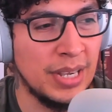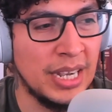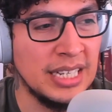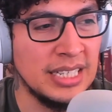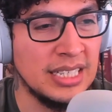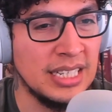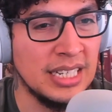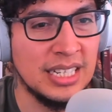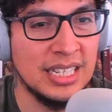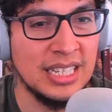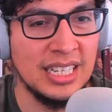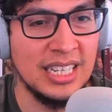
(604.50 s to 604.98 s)

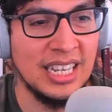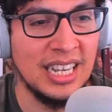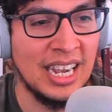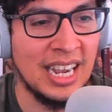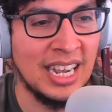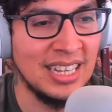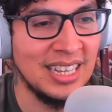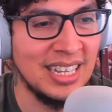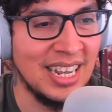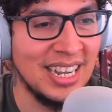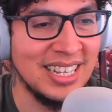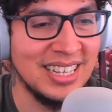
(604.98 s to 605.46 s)
basically,
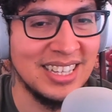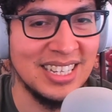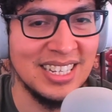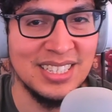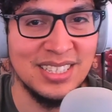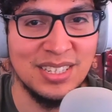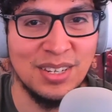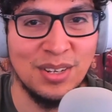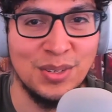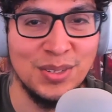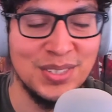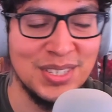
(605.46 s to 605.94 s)
I like
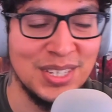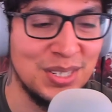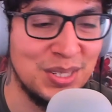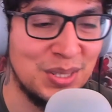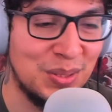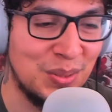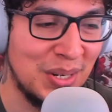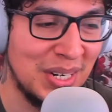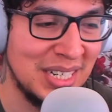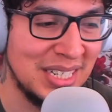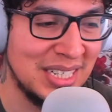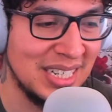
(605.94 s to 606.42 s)
this whole
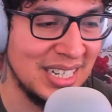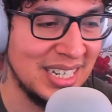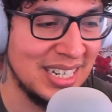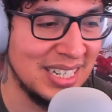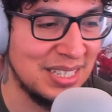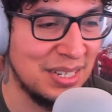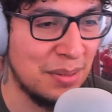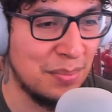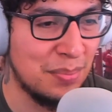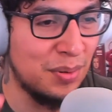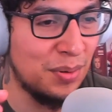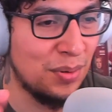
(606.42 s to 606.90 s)
situation
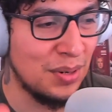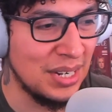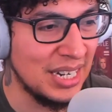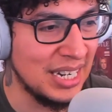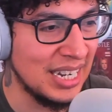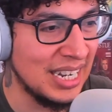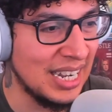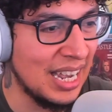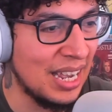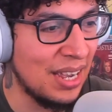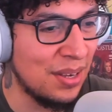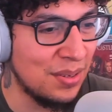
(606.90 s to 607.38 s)
because they're
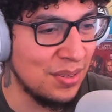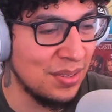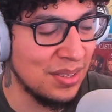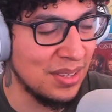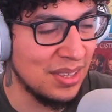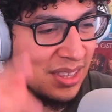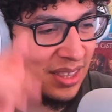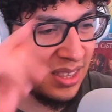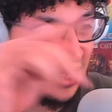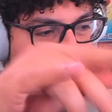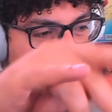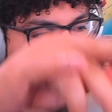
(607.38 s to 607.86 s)
pointing out
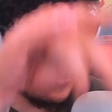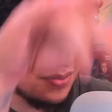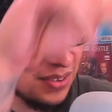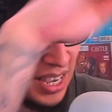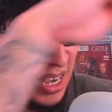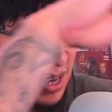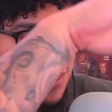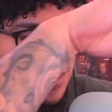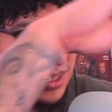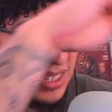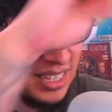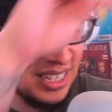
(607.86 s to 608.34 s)
the
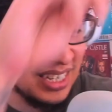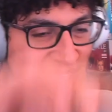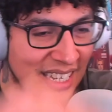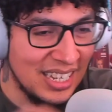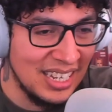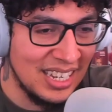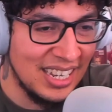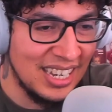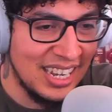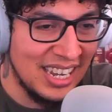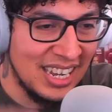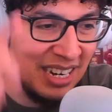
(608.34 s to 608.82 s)

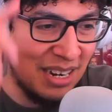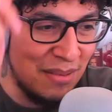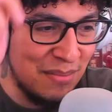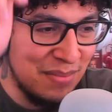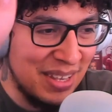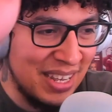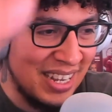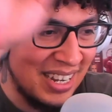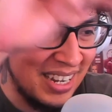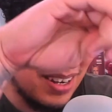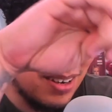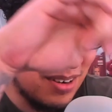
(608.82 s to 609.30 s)
family, and
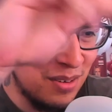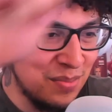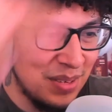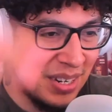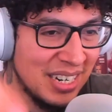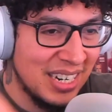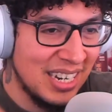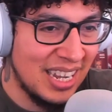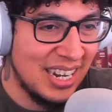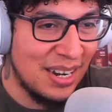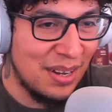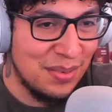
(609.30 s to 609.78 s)
I'm like, oh
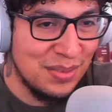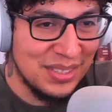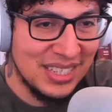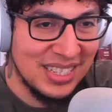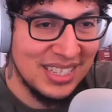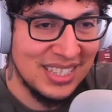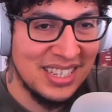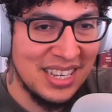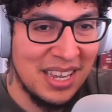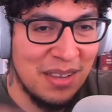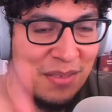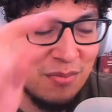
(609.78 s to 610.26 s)
my god, I was
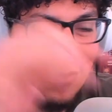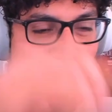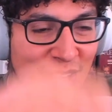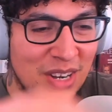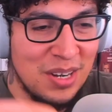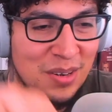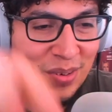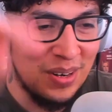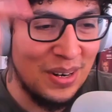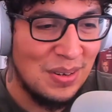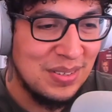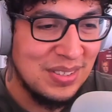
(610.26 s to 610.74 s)
the same
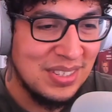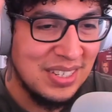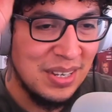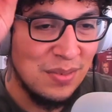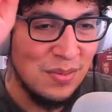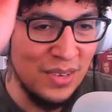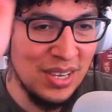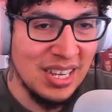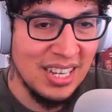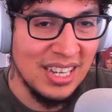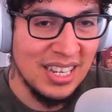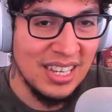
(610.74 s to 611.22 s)
way where I was
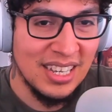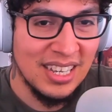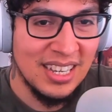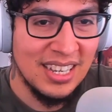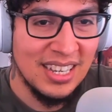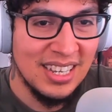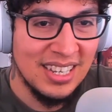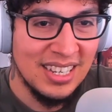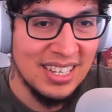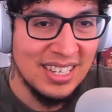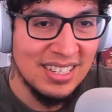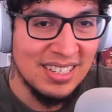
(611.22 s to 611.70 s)
like, wait,
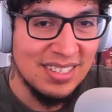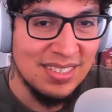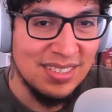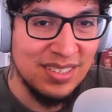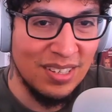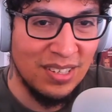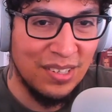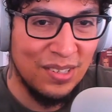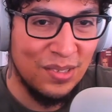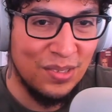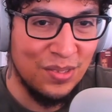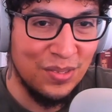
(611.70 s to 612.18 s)

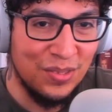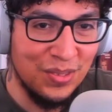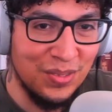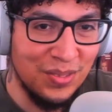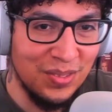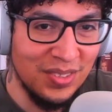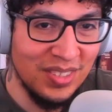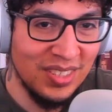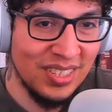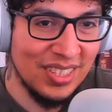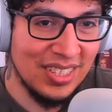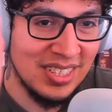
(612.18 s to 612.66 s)

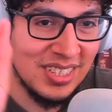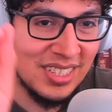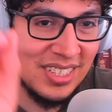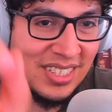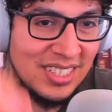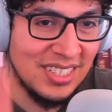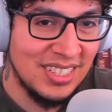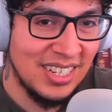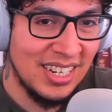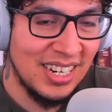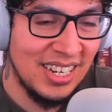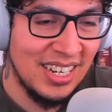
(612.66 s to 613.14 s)
so
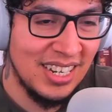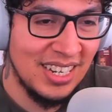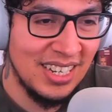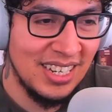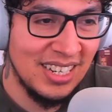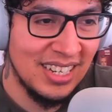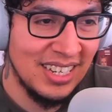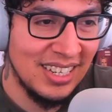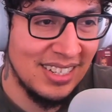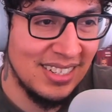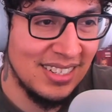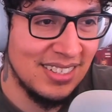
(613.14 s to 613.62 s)

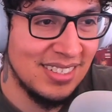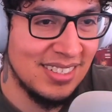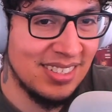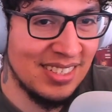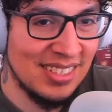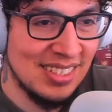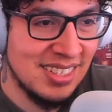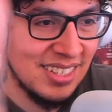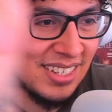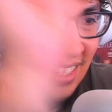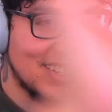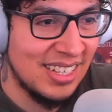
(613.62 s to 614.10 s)
Jay
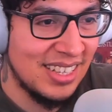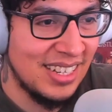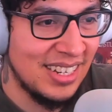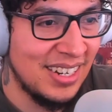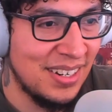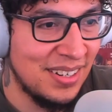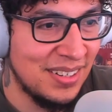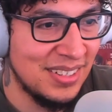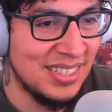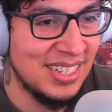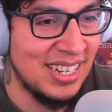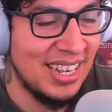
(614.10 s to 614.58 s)
is
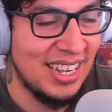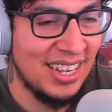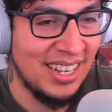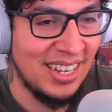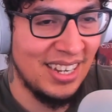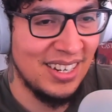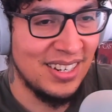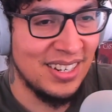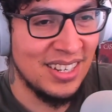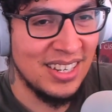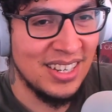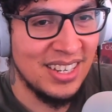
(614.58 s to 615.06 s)
Claire's
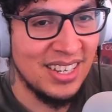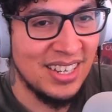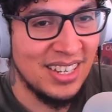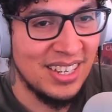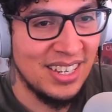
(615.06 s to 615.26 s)
dad,